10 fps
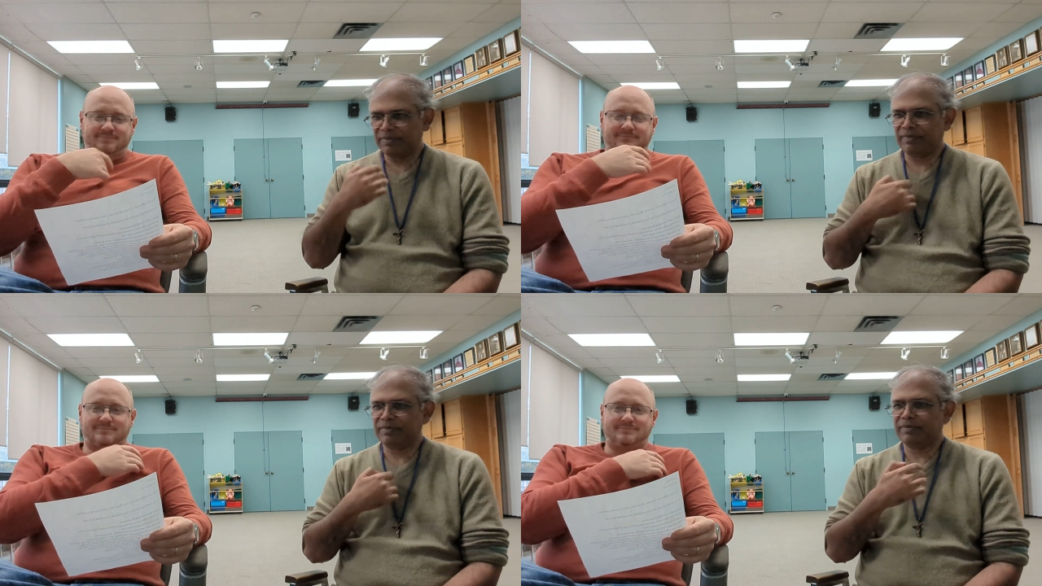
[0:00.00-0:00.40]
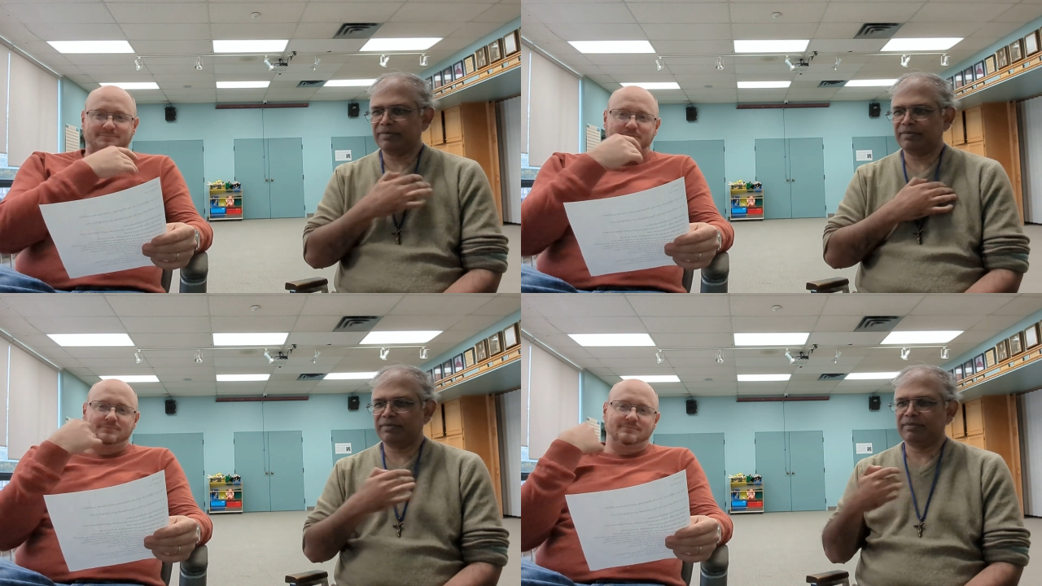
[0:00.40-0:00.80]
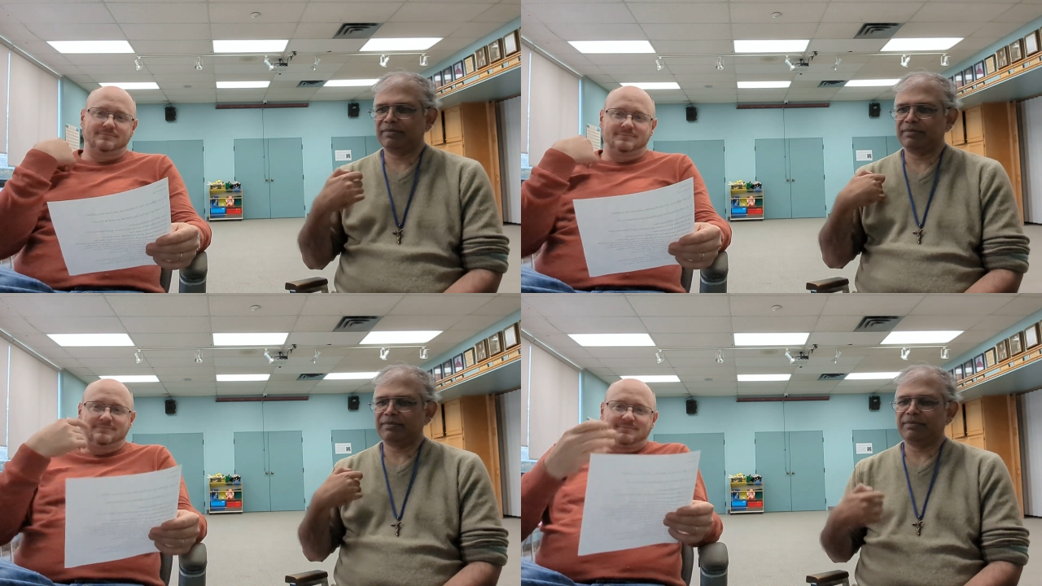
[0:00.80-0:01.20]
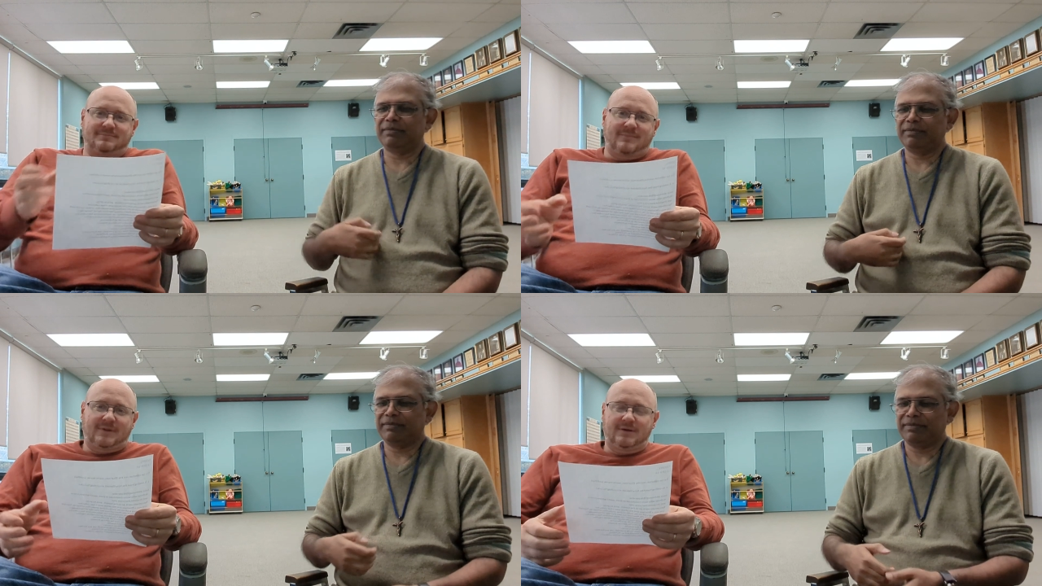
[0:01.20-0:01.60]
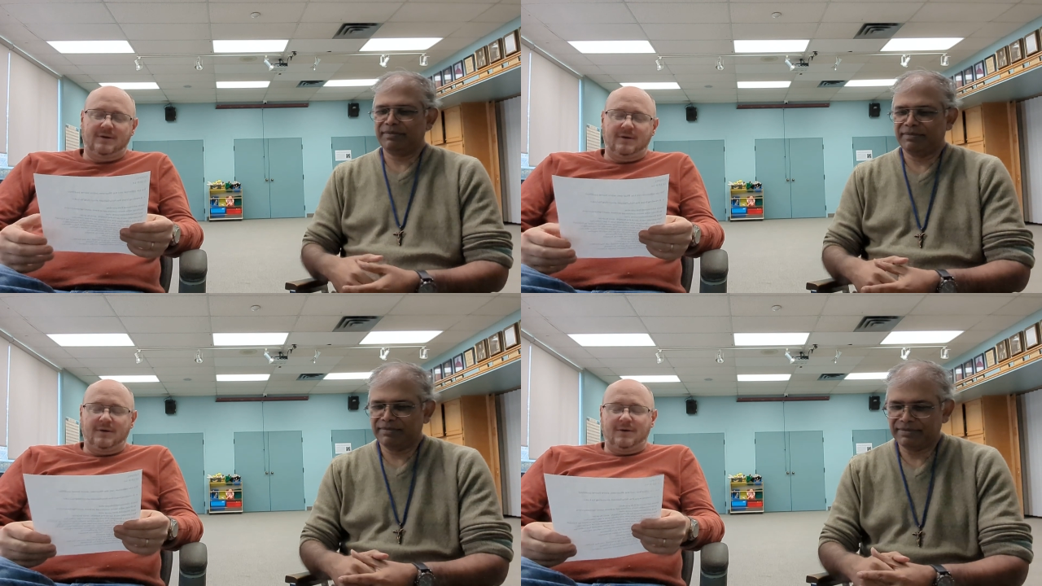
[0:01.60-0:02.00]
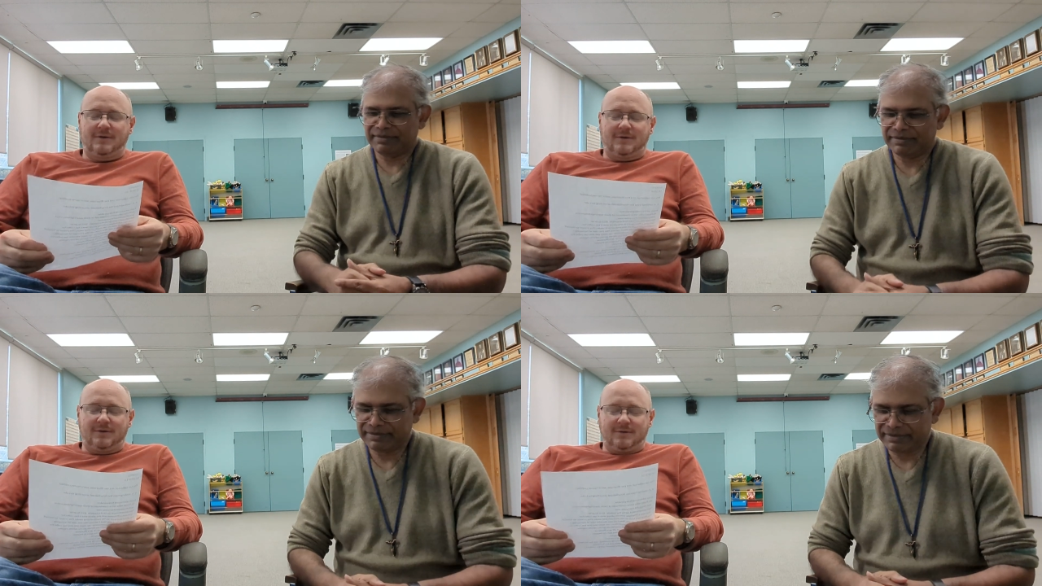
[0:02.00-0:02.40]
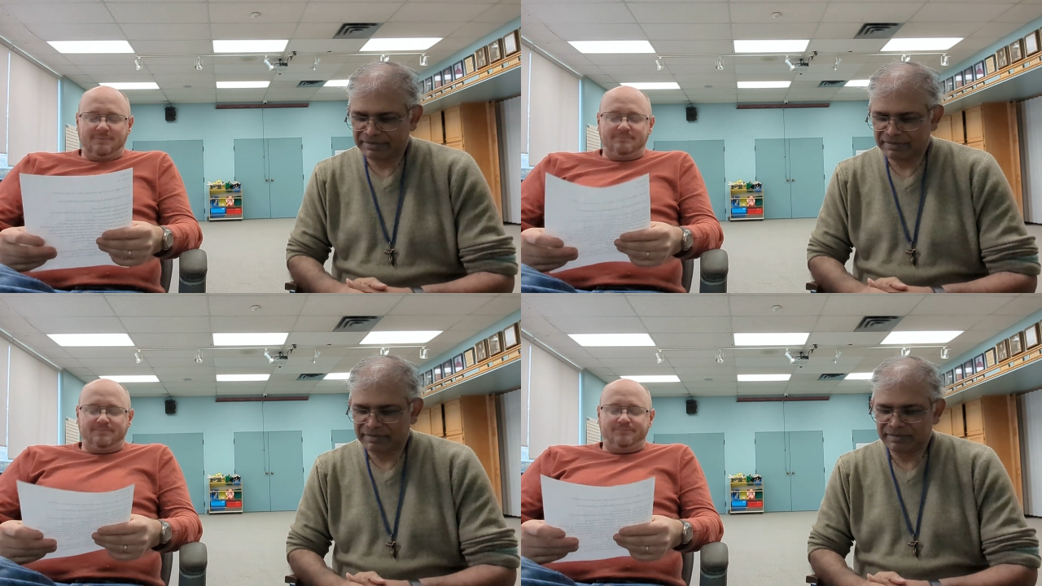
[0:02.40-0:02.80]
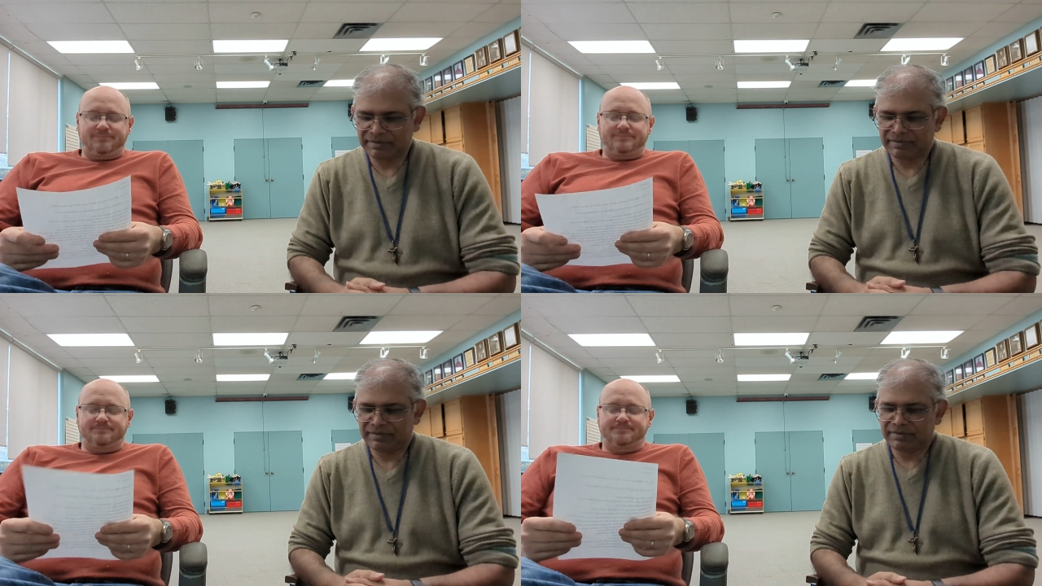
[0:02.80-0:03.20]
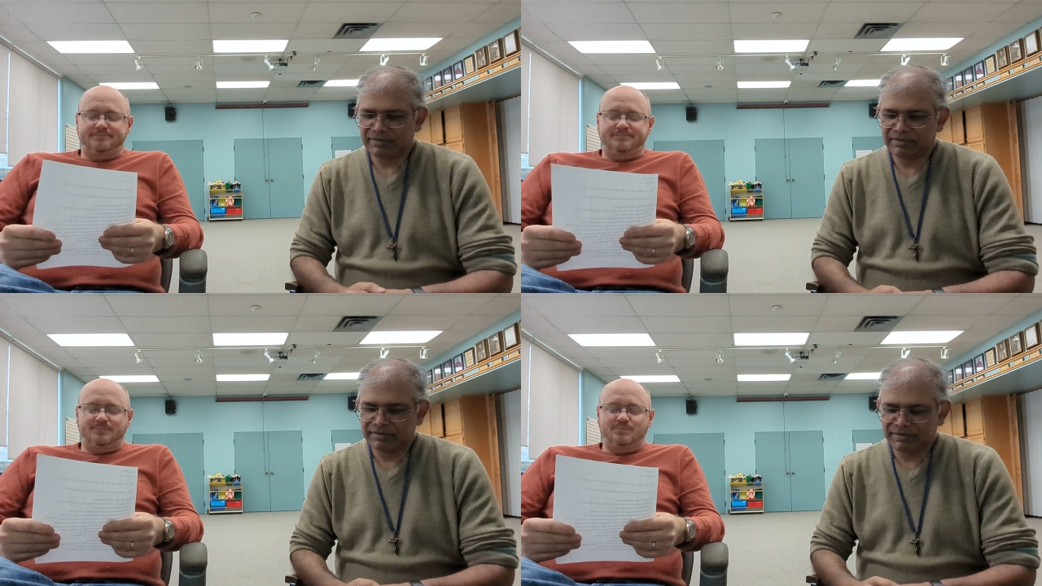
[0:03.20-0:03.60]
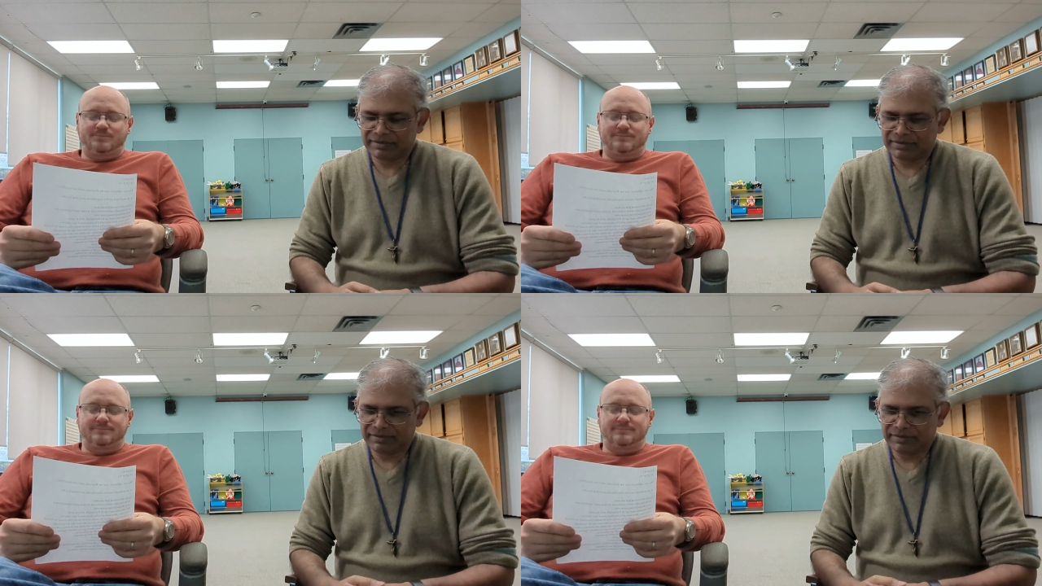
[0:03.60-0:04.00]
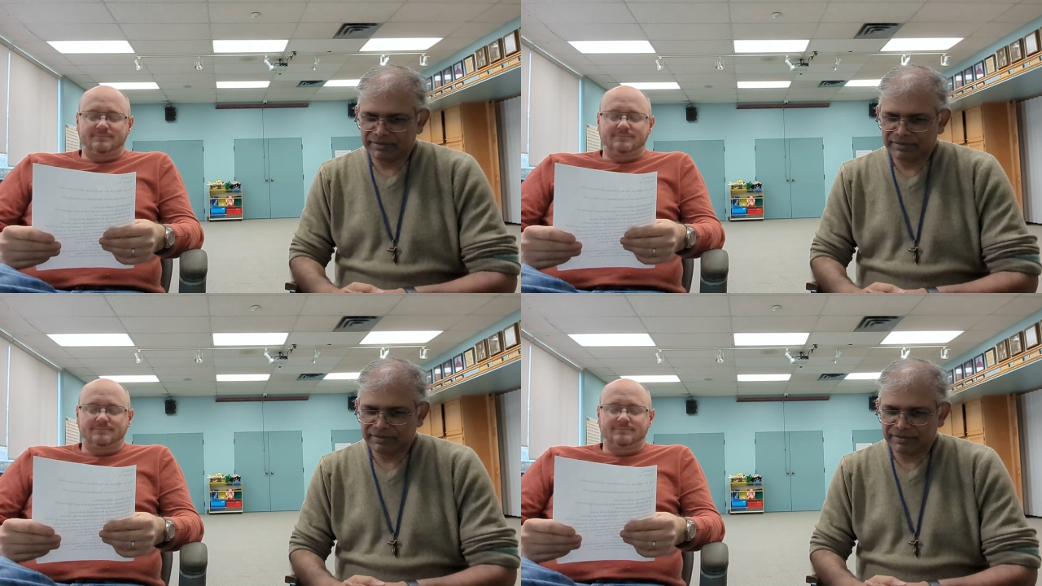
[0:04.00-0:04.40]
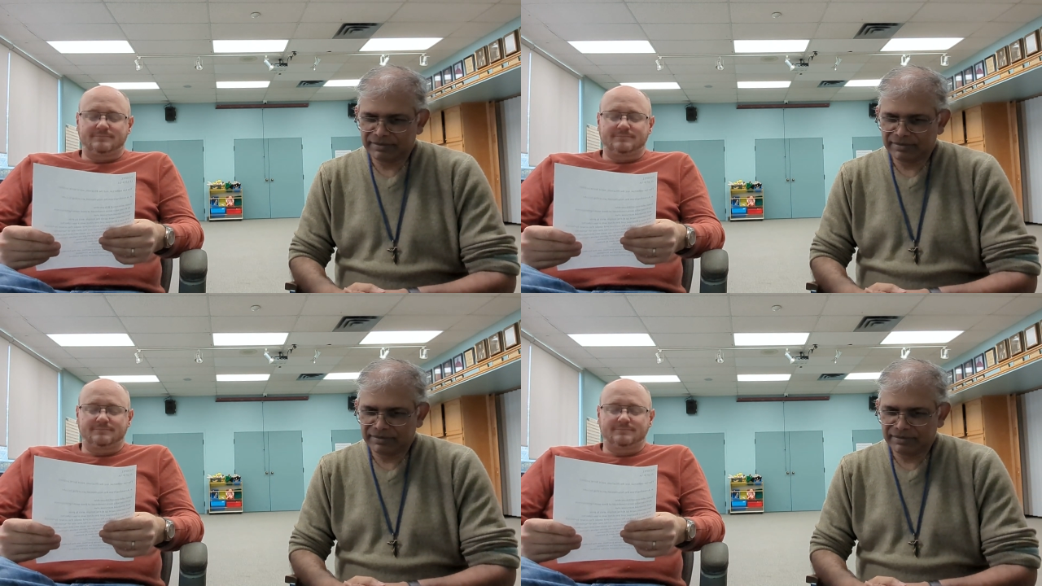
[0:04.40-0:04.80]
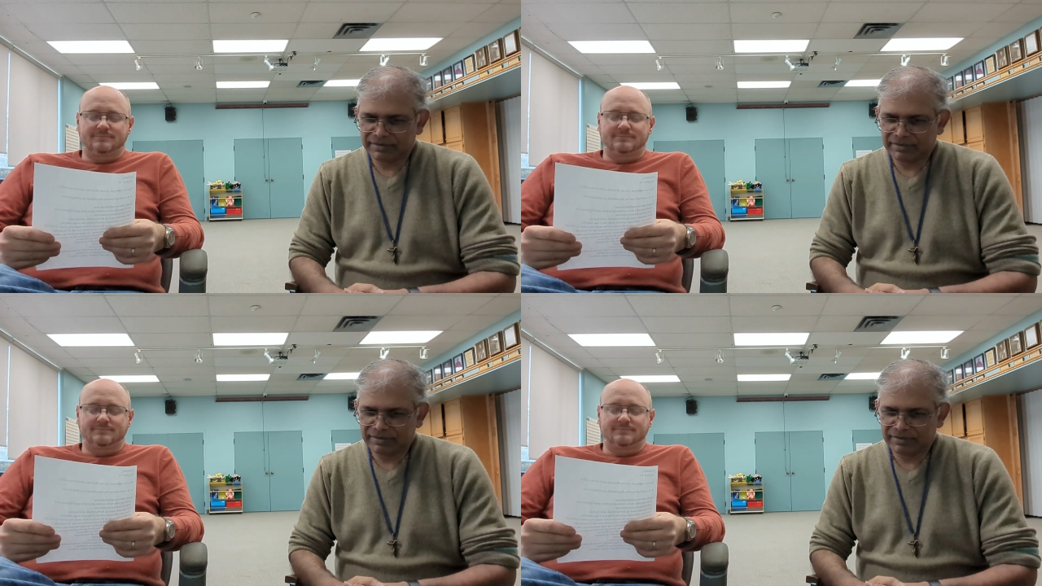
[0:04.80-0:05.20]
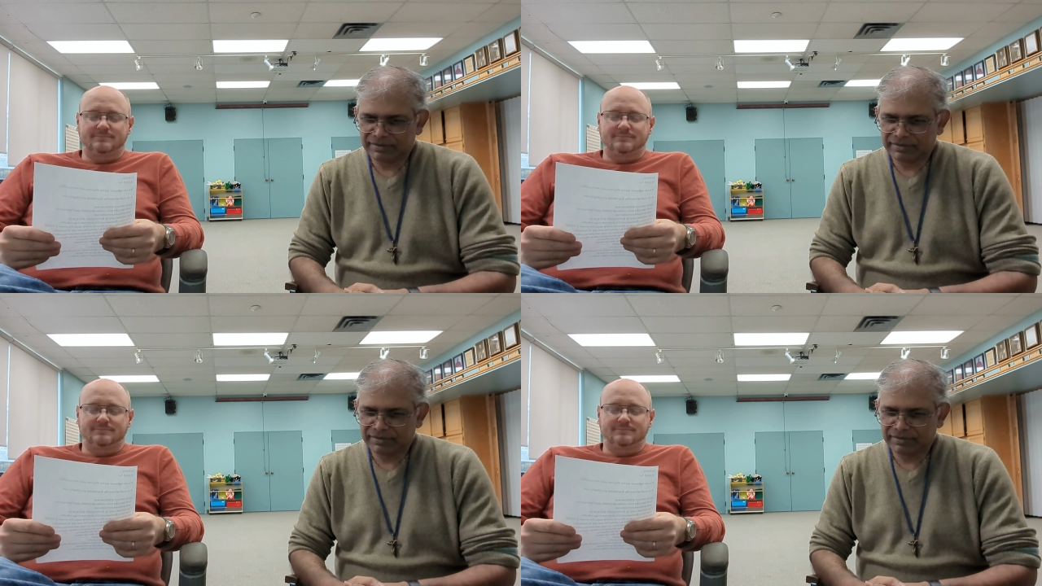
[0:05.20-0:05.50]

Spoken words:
(no one is talking)